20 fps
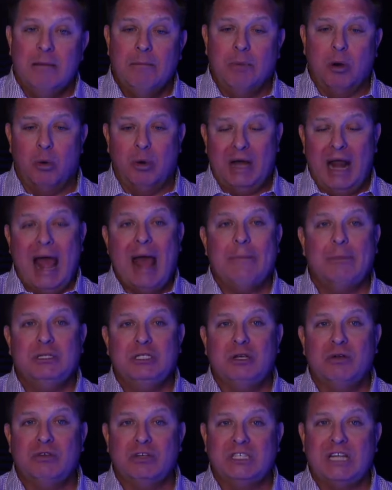But what happens
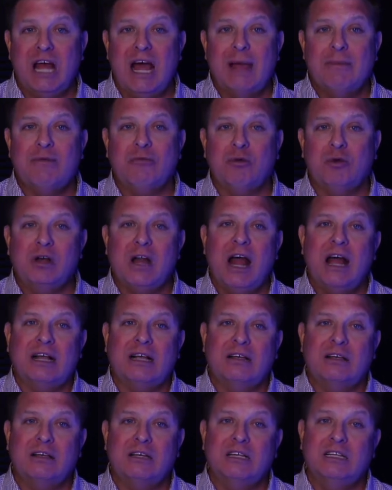over time, if we're not
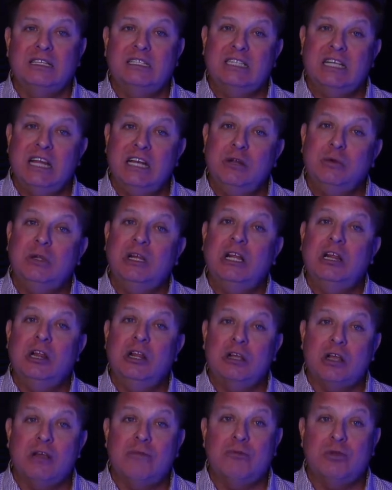continually
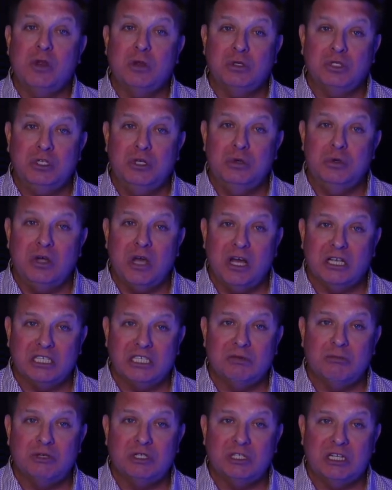looking for those new
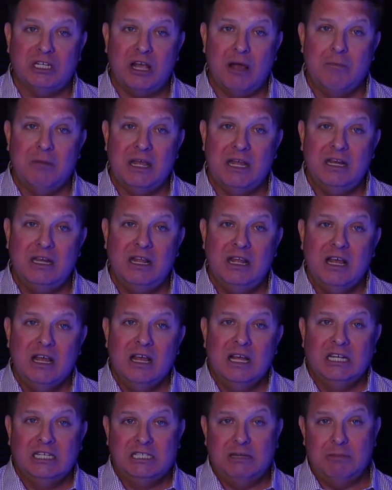customers to come in,
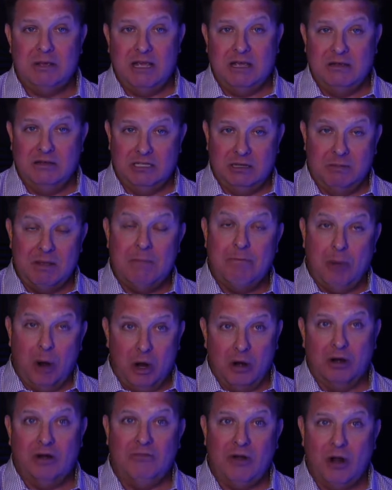to be, to be
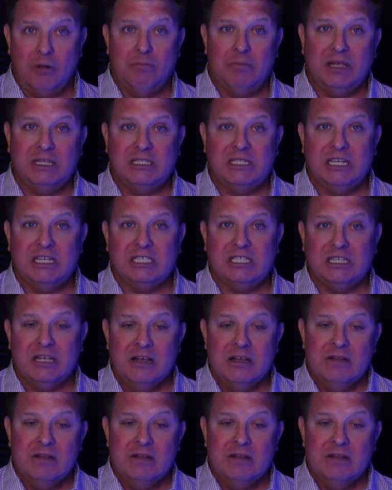part of our business,